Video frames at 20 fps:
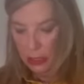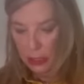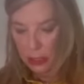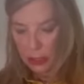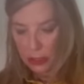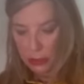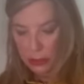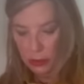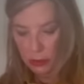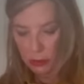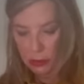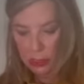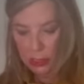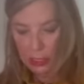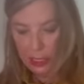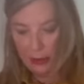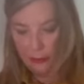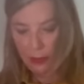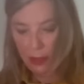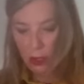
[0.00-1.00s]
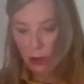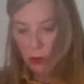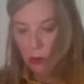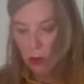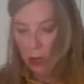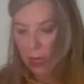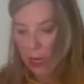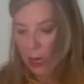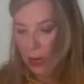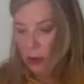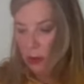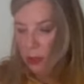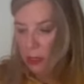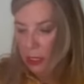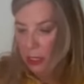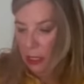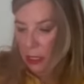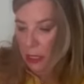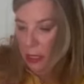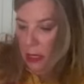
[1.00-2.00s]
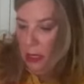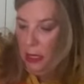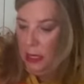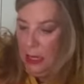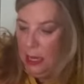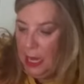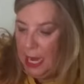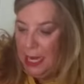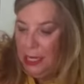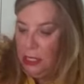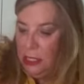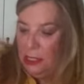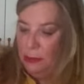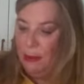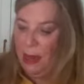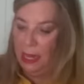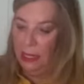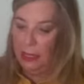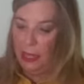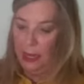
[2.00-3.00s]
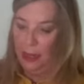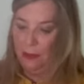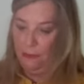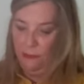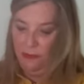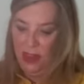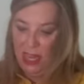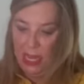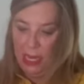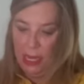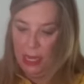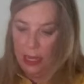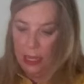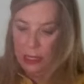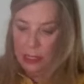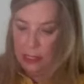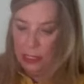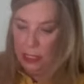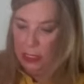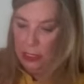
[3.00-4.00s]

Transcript: So to get the core out, I just make like a V cut.